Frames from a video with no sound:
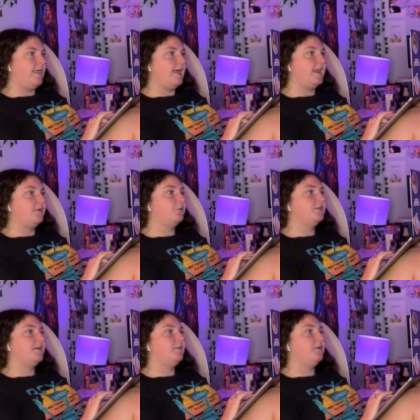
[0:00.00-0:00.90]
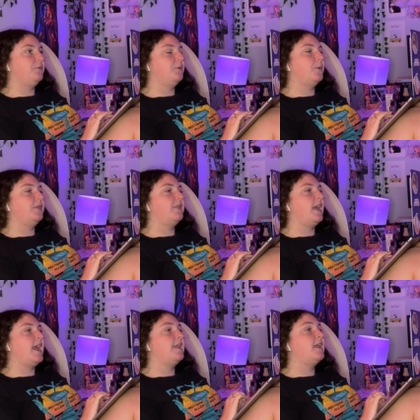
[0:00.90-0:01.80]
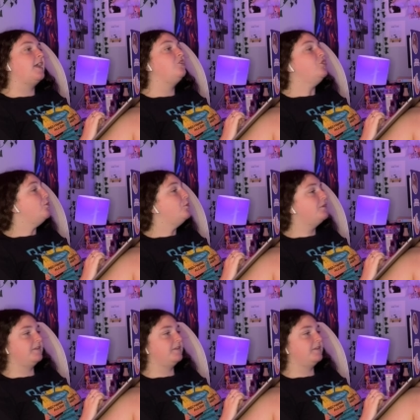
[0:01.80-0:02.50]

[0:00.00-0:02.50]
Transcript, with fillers: and it will debut with and a new